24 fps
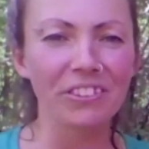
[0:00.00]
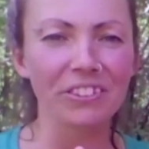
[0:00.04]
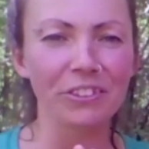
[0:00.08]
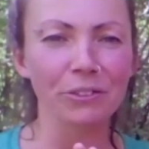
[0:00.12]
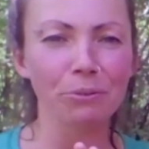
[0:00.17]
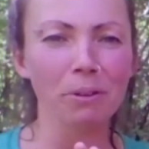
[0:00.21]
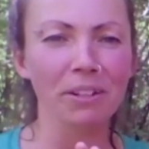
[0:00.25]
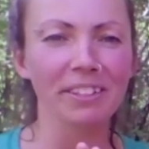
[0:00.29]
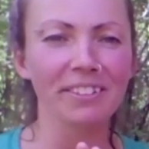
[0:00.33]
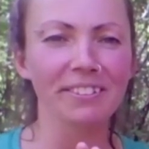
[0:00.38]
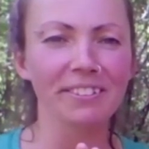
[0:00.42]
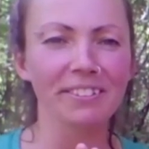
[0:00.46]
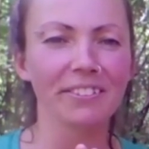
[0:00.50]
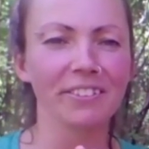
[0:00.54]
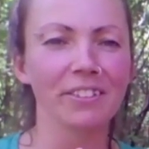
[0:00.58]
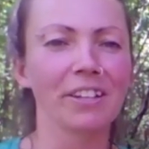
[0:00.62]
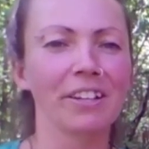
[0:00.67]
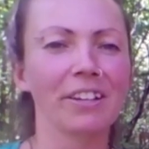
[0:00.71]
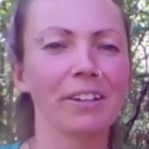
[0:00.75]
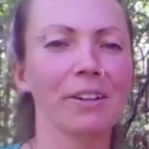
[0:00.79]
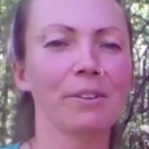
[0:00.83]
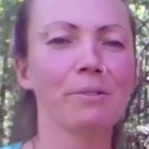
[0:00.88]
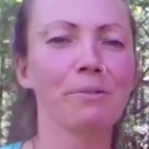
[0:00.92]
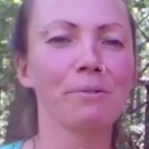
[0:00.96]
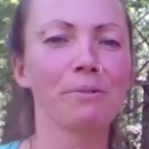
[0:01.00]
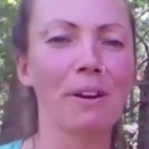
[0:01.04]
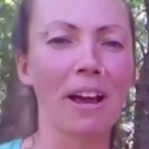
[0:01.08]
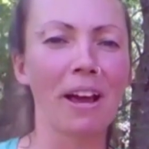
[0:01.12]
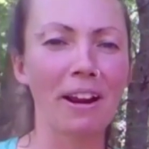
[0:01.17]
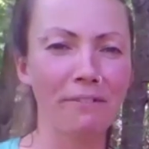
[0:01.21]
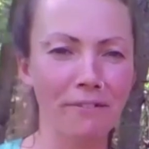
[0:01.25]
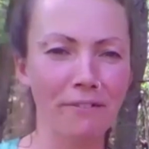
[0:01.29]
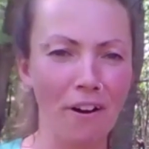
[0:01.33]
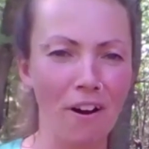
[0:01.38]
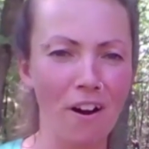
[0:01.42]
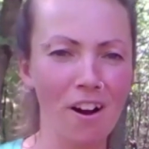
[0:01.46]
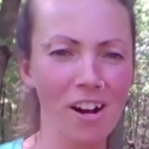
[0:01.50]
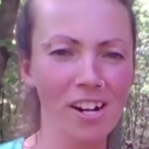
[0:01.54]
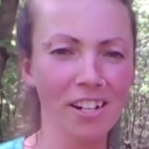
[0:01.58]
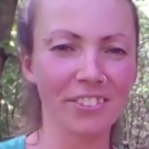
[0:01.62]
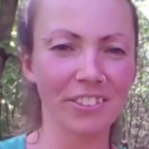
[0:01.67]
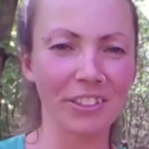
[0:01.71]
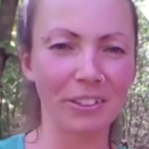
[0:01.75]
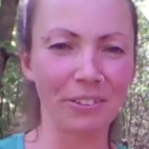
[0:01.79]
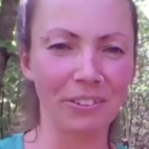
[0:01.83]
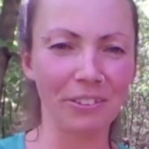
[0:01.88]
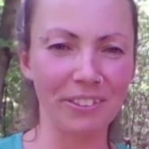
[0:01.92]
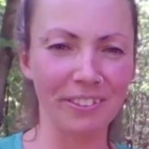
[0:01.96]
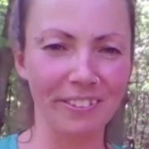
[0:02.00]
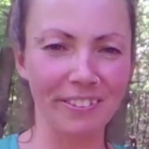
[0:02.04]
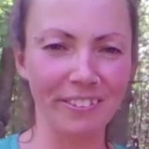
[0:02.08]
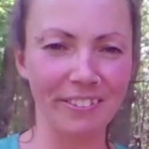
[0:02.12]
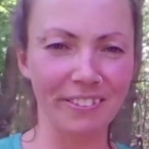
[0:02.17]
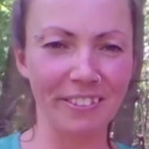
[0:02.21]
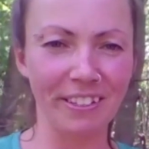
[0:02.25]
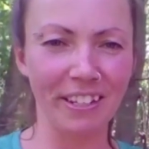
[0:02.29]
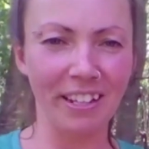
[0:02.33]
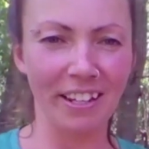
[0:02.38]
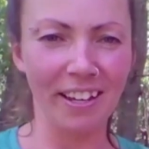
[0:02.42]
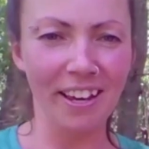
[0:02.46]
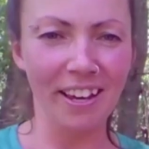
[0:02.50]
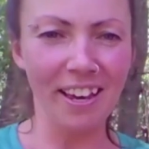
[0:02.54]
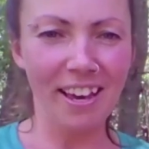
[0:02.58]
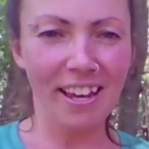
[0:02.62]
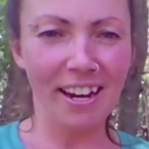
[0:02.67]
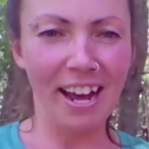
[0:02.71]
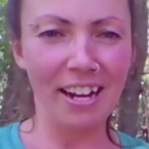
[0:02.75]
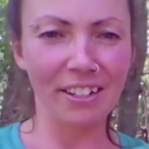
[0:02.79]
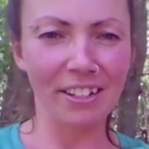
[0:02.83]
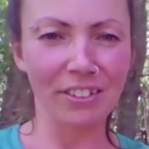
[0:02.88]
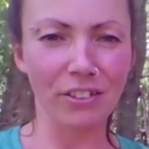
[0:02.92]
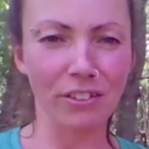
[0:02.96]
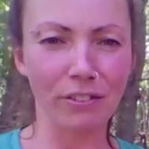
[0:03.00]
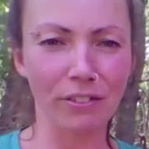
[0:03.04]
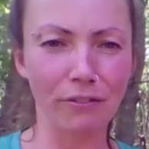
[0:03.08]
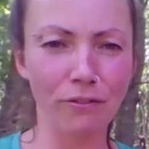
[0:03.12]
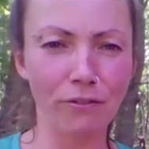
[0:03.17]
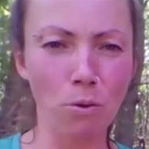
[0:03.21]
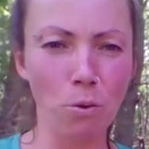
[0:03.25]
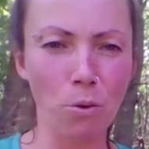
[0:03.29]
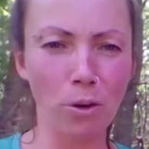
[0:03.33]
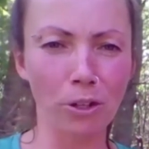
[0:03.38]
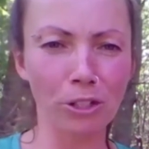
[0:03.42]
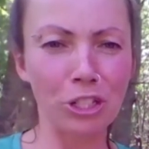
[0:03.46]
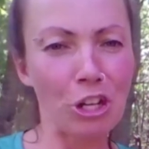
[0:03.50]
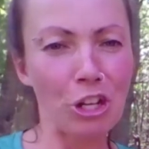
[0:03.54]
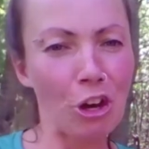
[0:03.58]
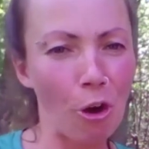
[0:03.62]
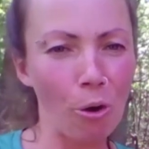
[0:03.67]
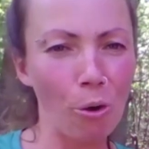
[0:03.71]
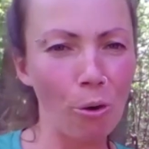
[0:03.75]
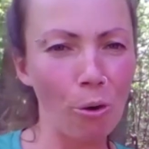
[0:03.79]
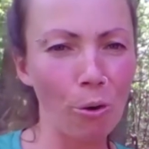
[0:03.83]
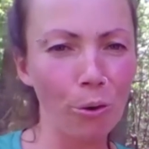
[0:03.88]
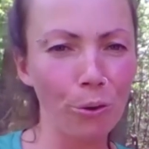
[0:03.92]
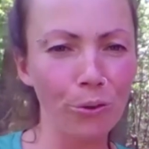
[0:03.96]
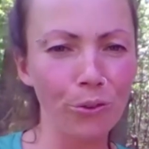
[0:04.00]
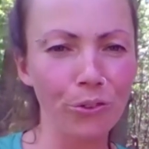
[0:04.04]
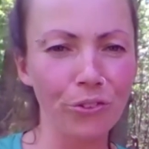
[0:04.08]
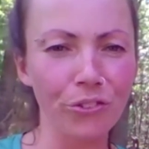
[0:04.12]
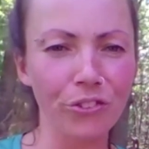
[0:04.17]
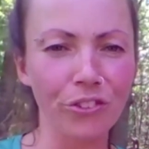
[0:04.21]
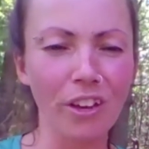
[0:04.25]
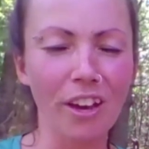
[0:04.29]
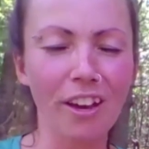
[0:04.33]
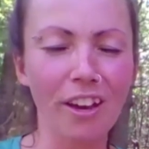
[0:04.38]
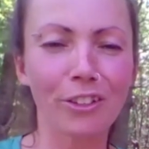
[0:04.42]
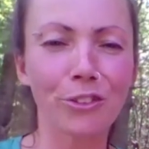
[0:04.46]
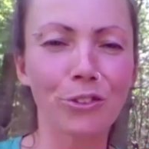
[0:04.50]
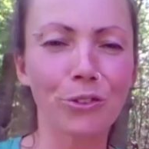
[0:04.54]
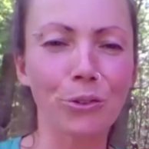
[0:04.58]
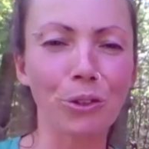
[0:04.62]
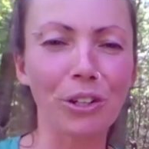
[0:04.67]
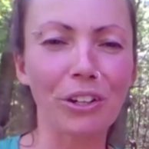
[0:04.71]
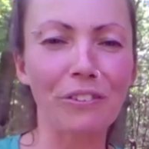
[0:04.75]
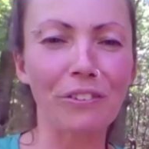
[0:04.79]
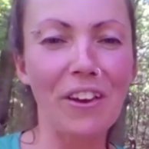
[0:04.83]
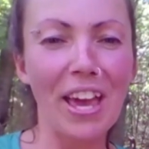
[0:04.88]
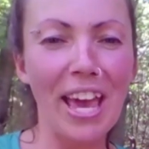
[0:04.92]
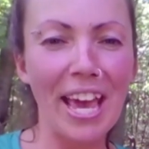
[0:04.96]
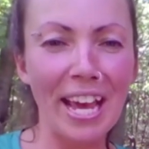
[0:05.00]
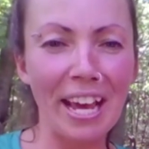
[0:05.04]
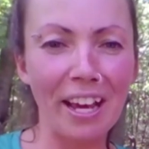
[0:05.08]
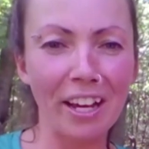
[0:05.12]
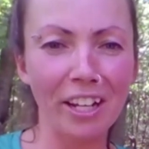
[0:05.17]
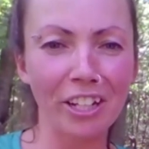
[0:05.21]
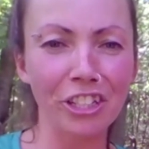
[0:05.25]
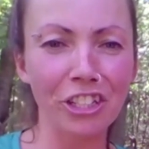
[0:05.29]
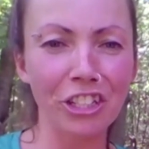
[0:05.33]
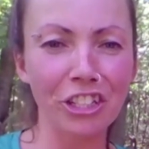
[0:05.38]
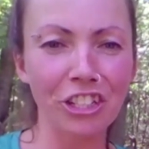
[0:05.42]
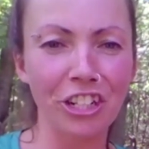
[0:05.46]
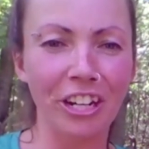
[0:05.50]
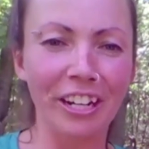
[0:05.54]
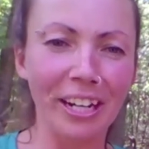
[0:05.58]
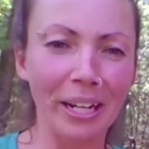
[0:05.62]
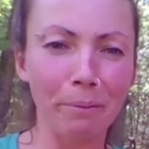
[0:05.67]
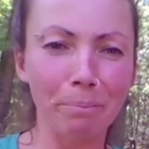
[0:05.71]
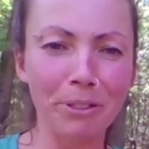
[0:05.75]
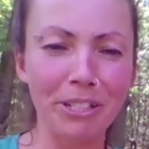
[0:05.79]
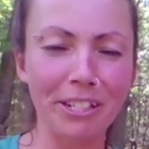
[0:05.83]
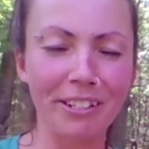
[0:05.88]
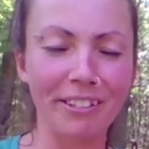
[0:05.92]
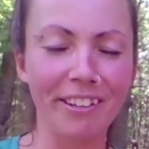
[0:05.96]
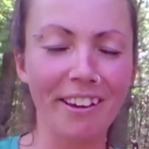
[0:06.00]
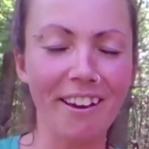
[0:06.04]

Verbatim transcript: This one is the red fox. You can see has the four toes, sort of egg shaped.